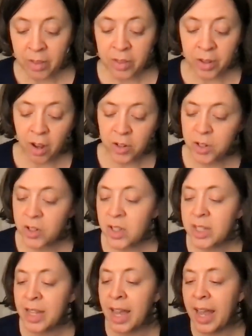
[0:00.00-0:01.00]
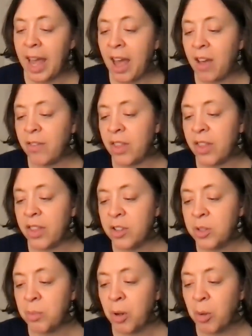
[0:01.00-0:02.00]
The consciousness I have
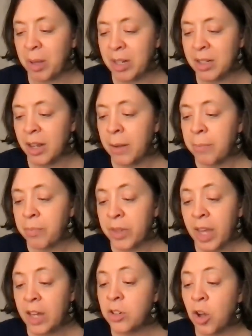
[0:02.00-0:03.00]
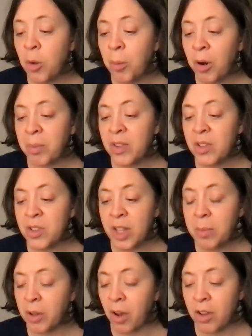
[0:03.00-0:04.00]
this moment can no more be the
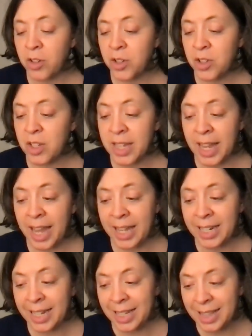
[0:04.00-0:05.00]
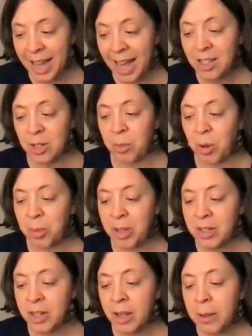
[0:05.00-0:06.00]
same consciousness I had last
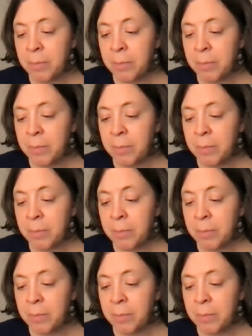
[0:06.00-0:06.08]
moment